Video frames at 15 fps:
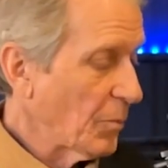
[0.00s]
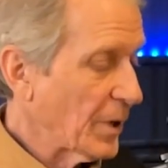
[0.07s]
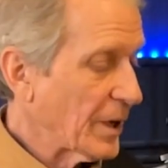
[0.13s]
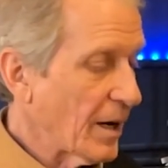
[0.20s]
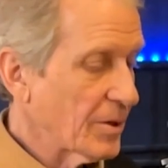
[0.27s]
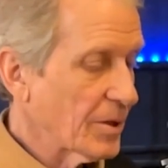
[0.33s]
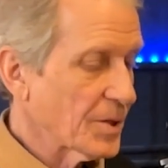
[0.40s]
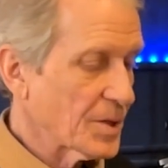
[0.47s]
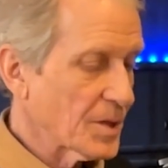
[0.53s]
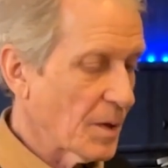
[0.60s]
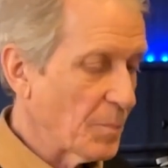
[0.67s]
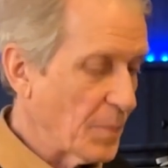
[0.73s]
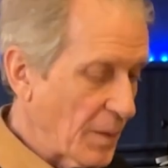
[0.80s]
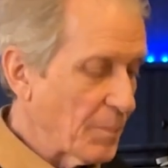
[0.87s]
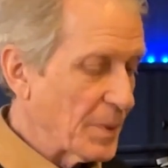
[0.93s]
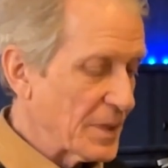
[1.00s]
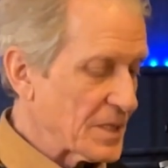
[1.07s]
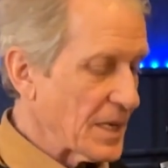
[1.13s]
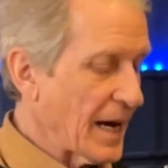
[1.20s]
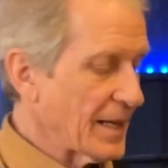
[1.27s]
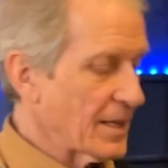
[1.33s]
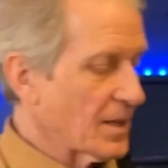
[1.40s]
regardless,
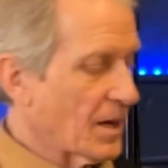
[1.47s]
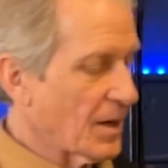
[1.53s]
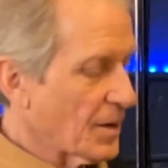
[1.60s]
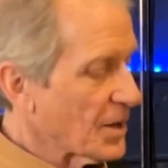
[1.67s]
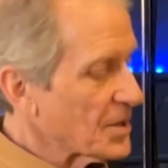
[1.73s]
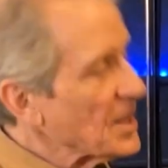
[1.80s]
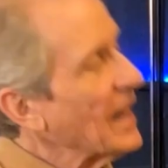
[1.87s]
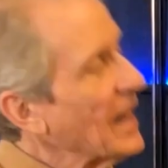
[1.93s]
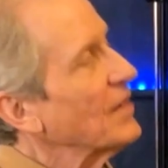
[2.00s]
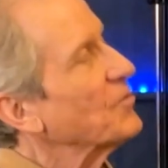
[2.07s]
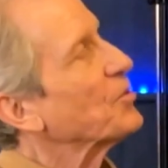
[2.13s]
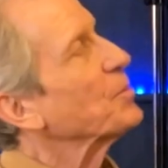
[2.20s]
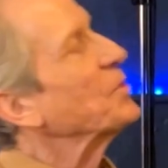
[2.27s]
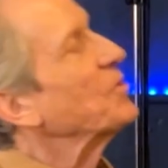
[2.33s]
aside